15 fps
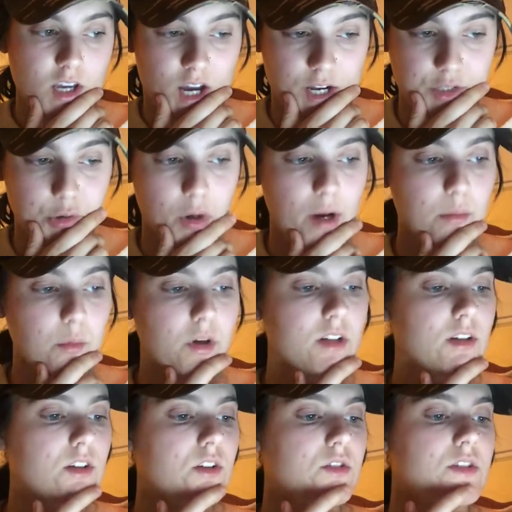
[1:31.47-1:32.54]
I knew I wanted
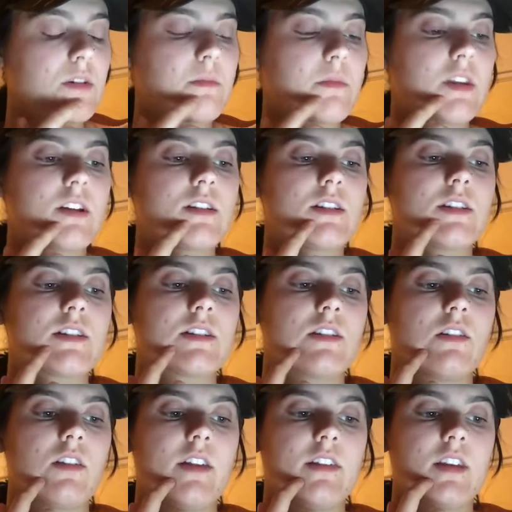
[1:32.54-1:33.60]
to do something to
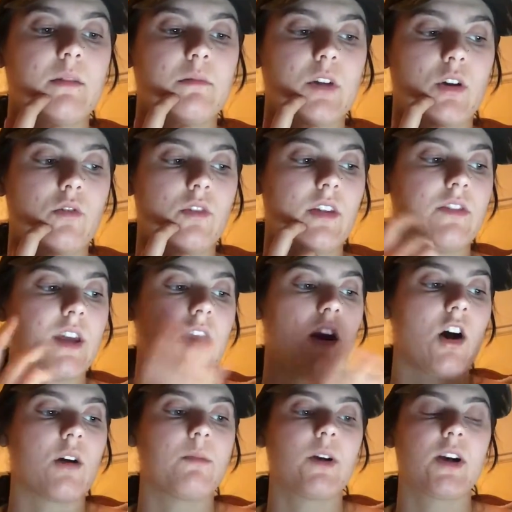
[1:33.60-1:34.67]
still let them know that they
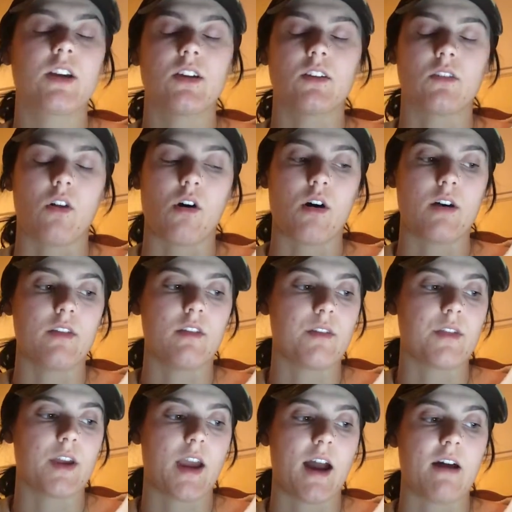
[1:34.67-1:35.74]
are breaking a law and
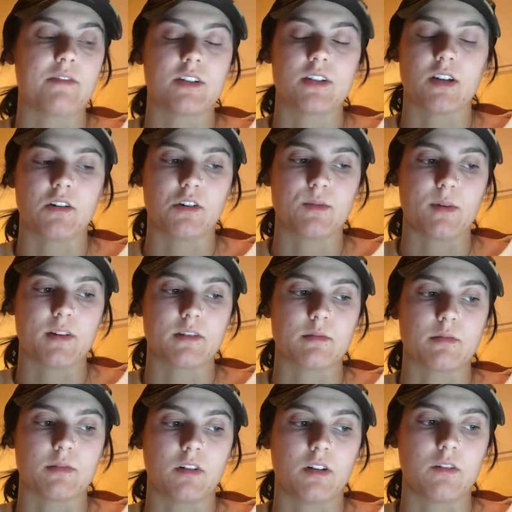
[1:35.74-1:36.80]
that they have to take
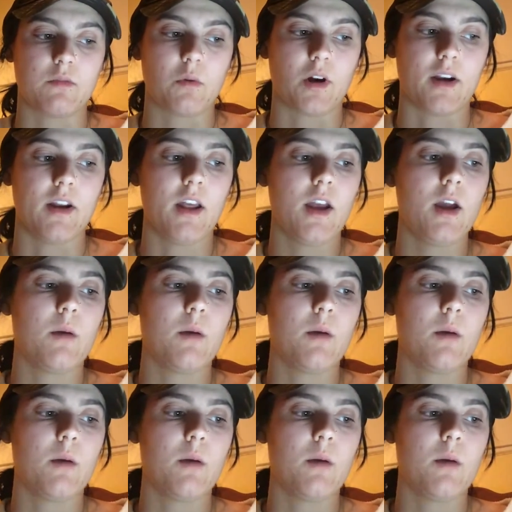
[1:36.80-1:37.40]
responsibility for it,